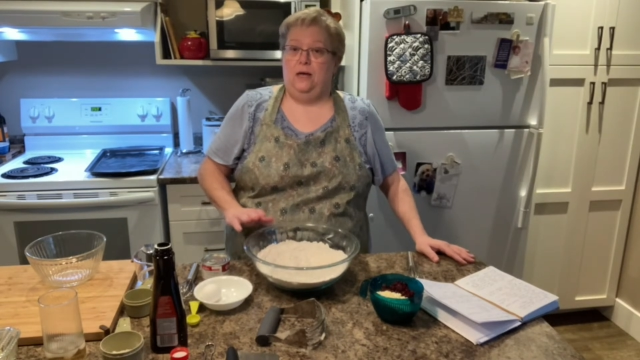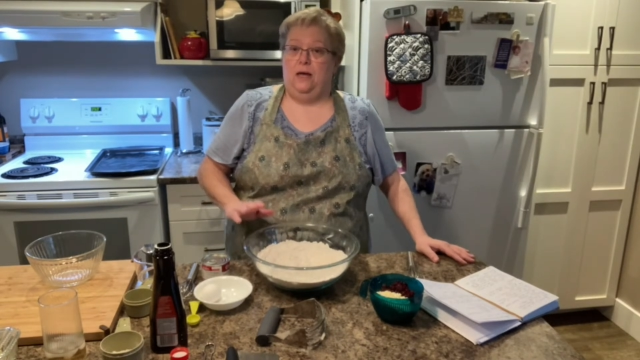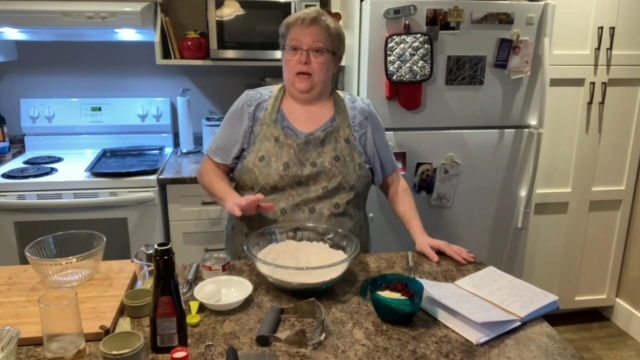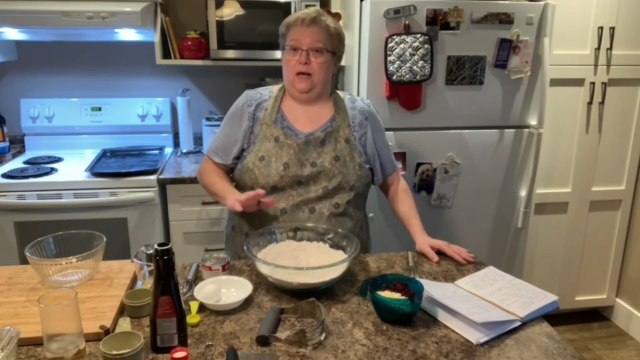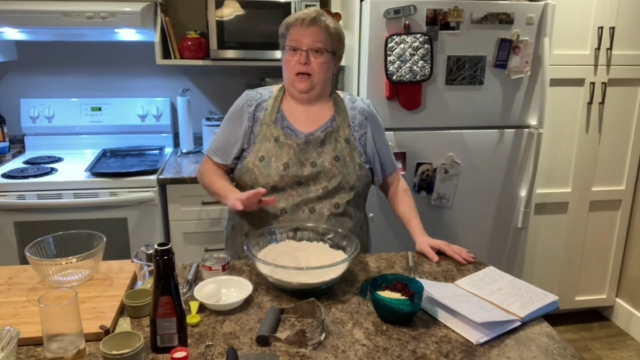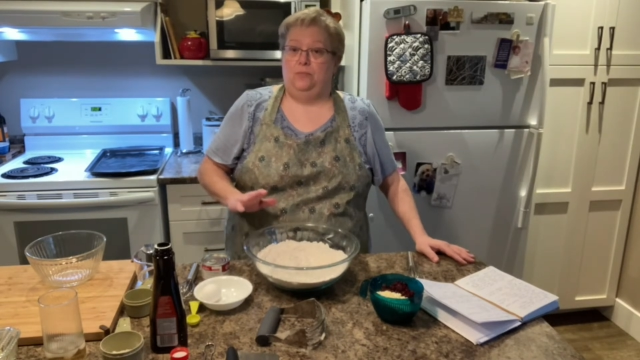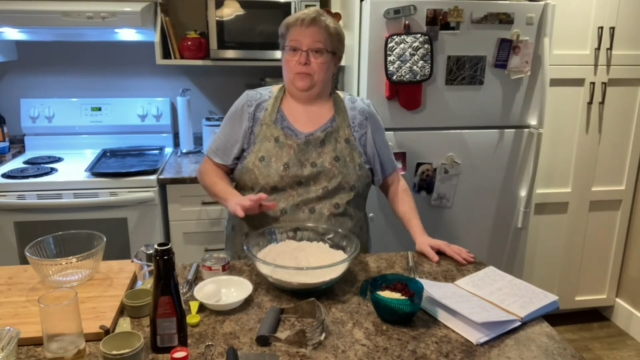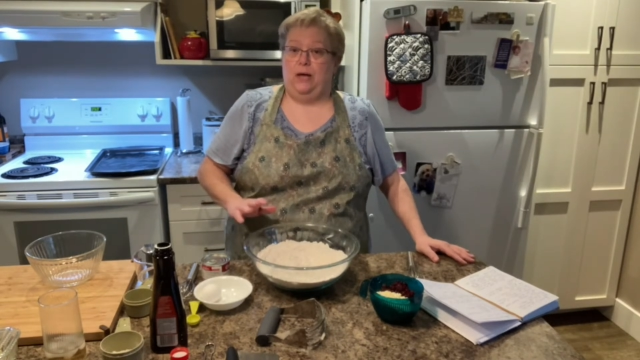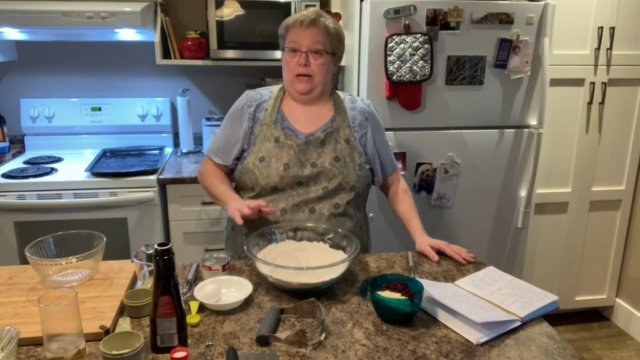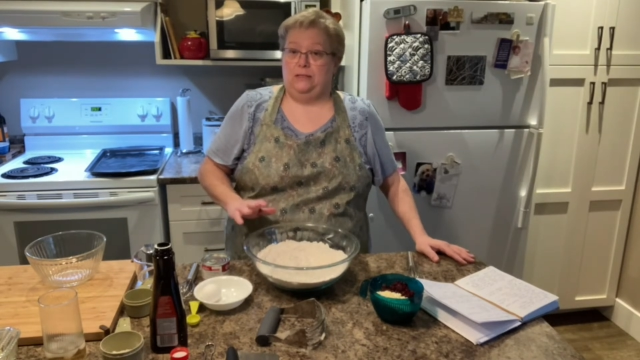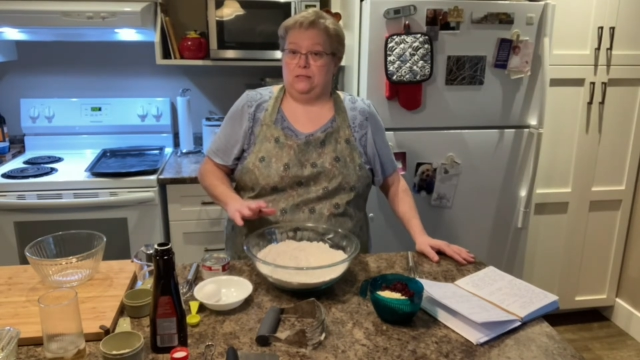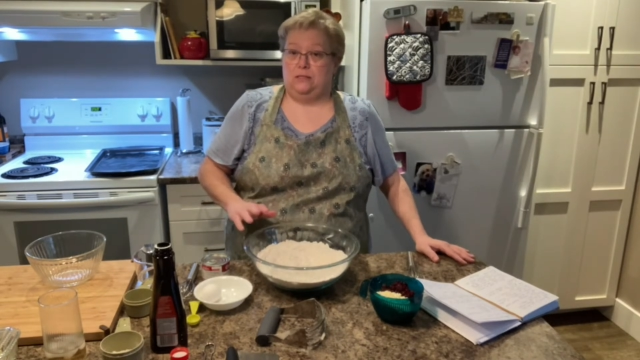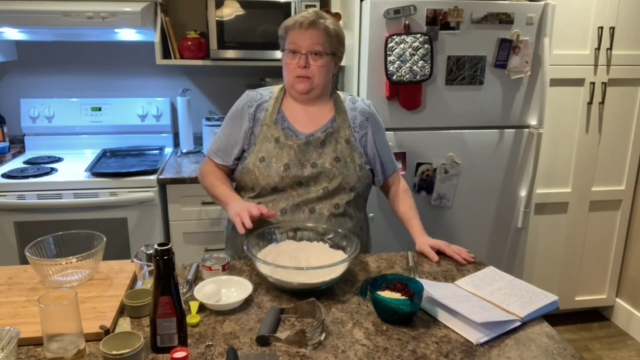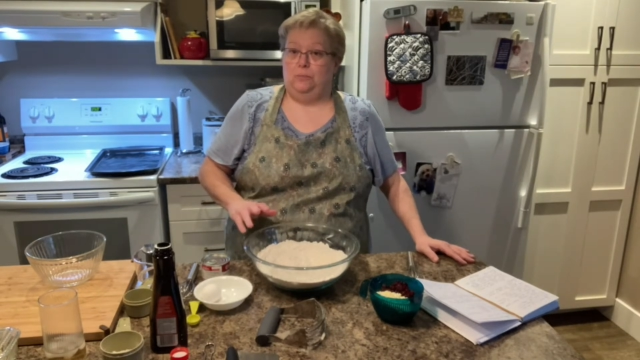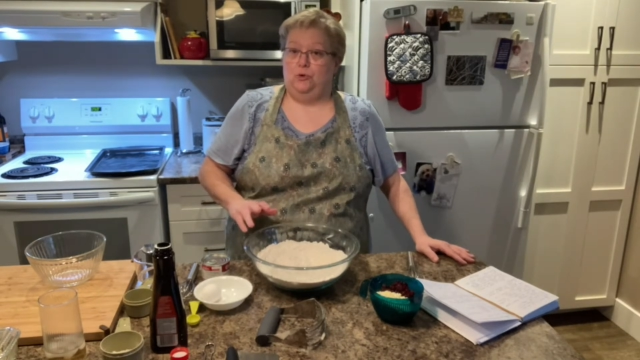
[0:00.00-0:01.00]

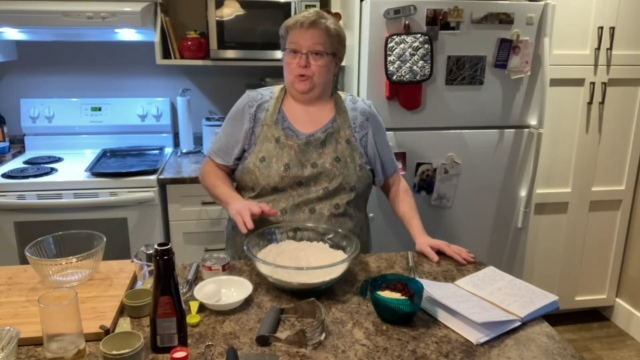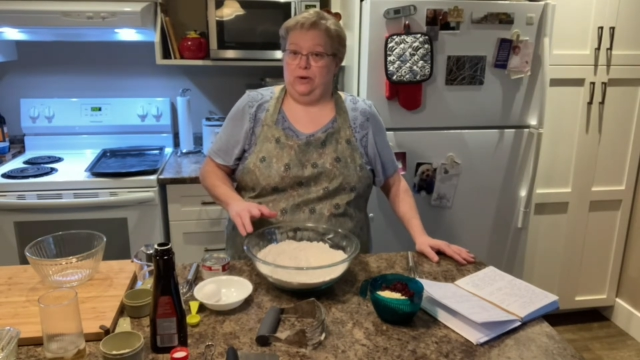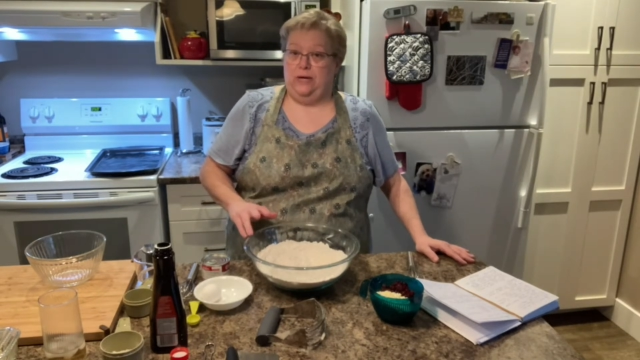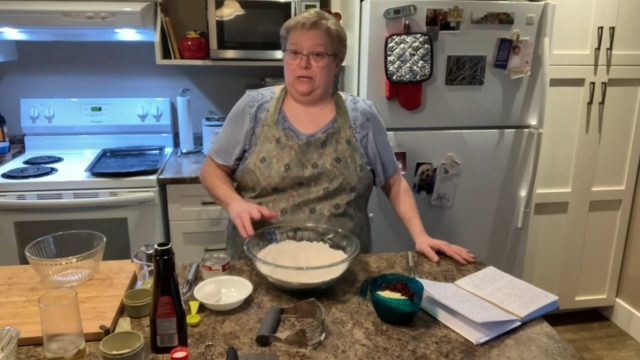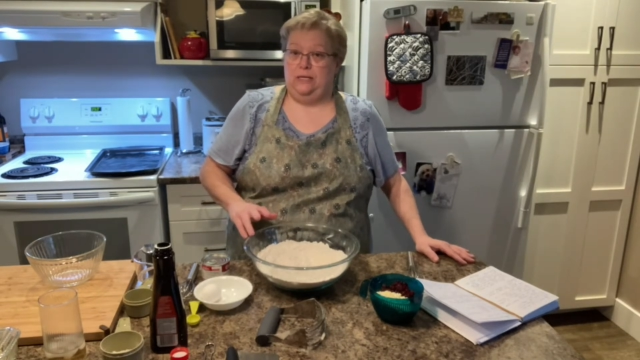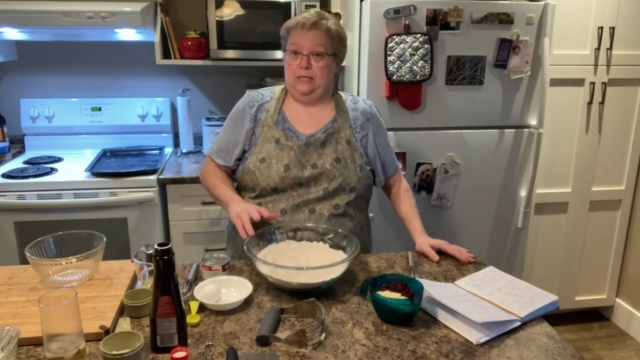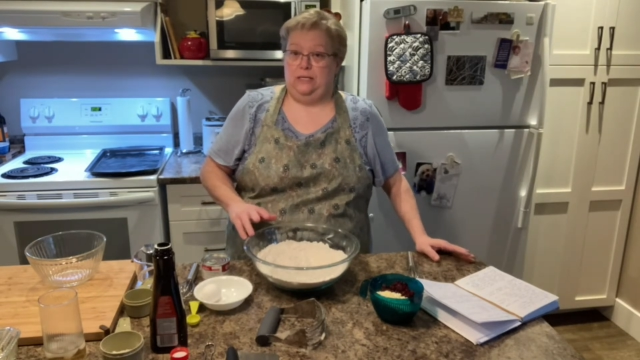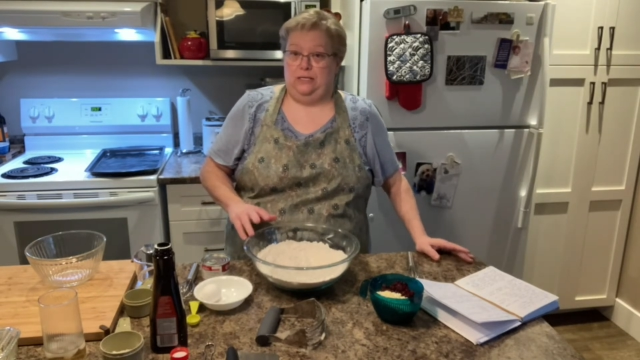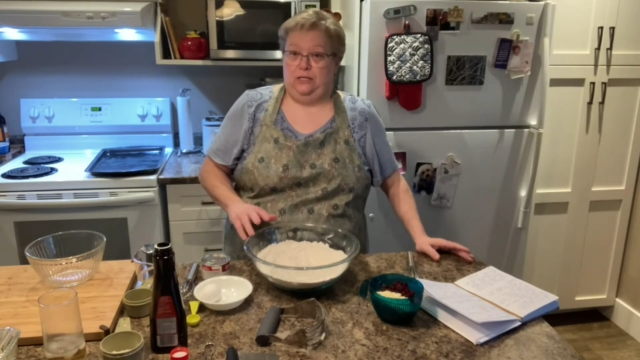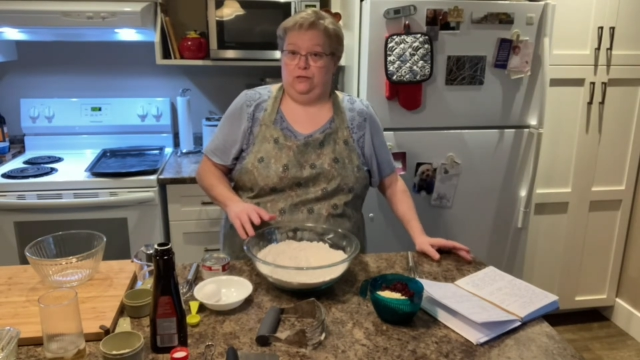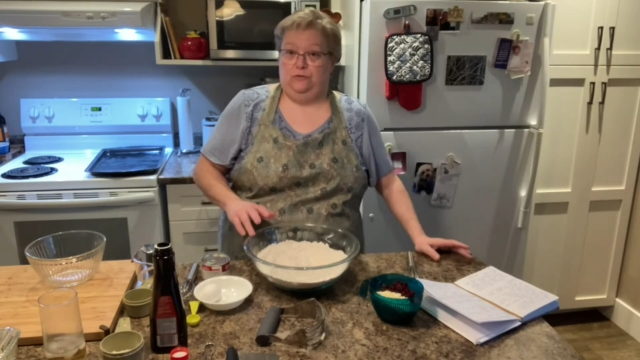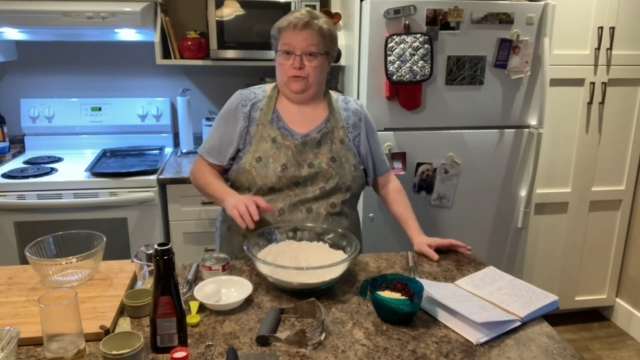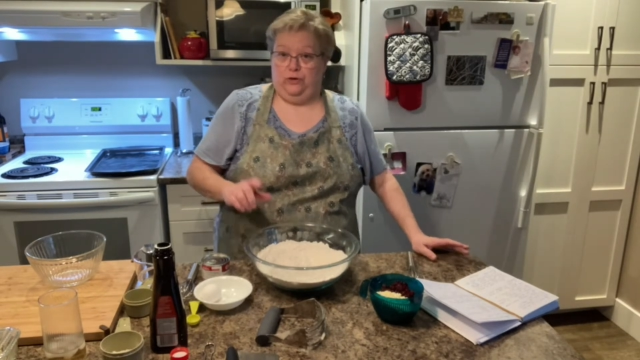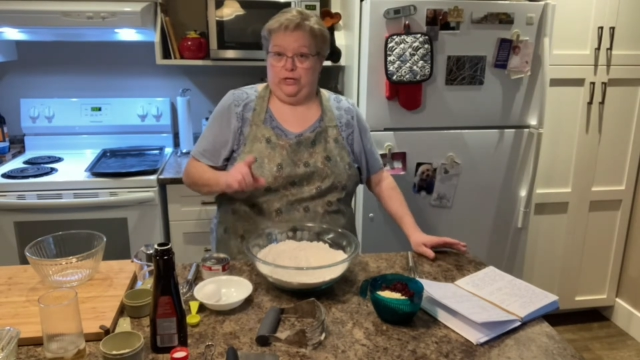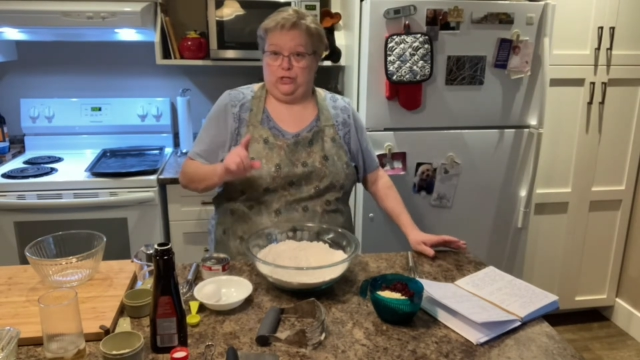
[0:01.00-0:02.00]
got some grated in
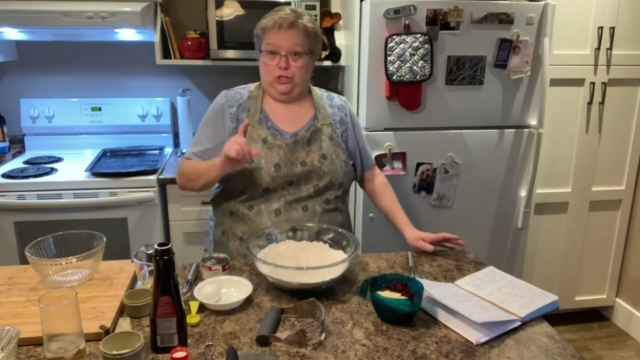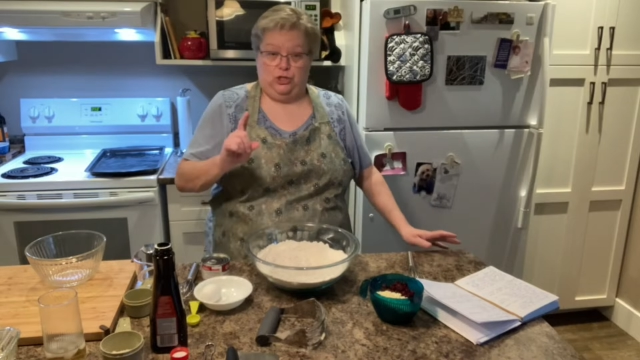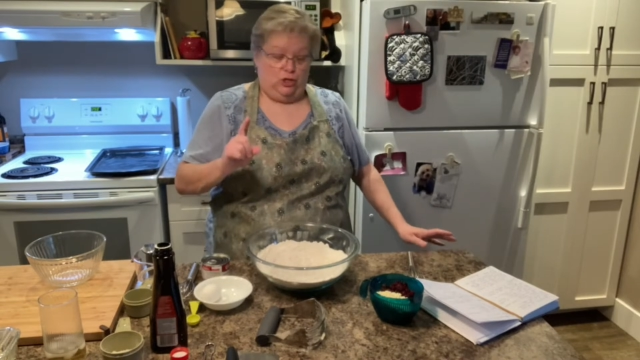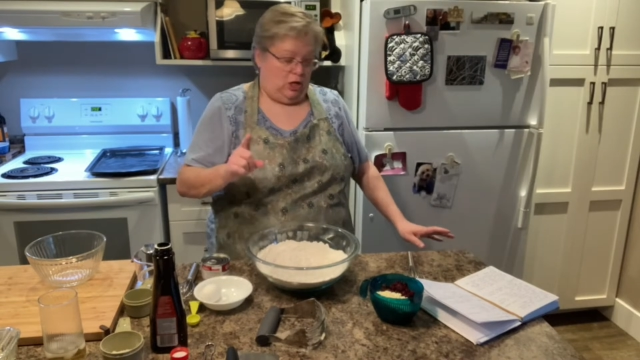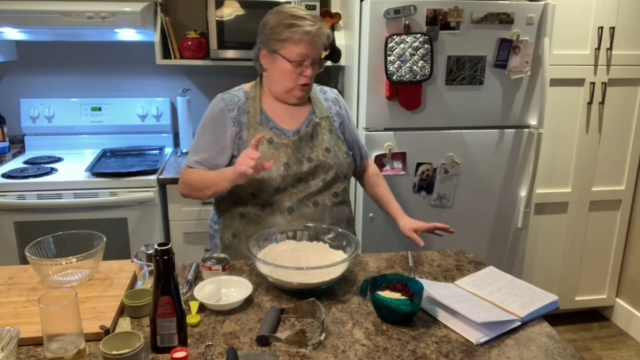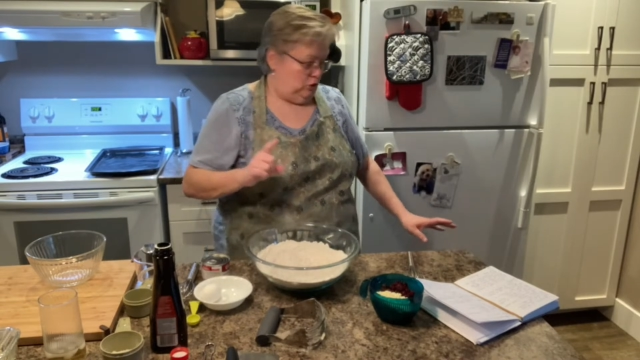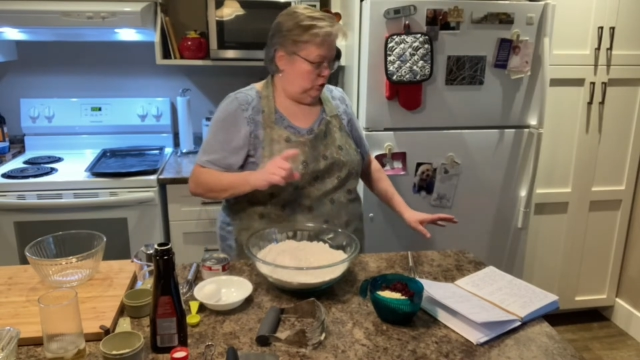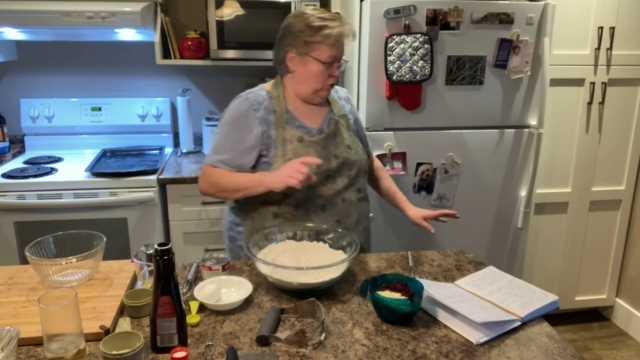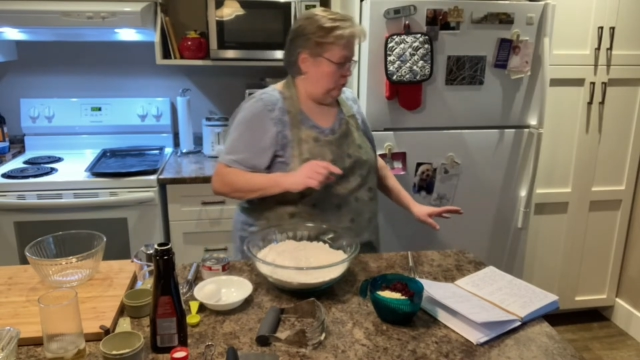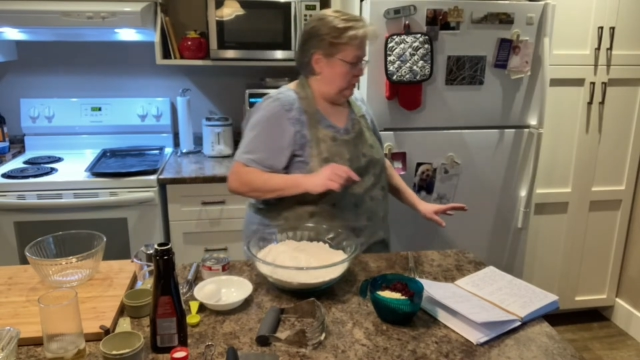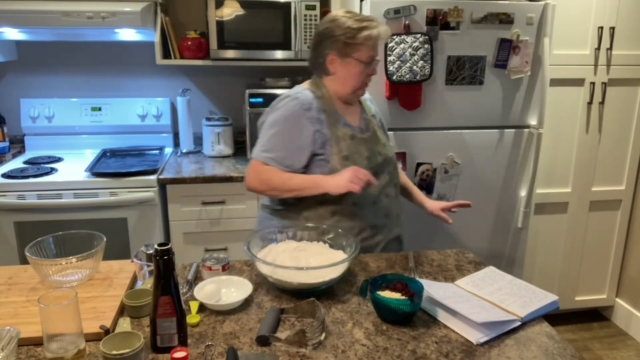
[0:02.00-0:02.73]
the fridge. I'll show you.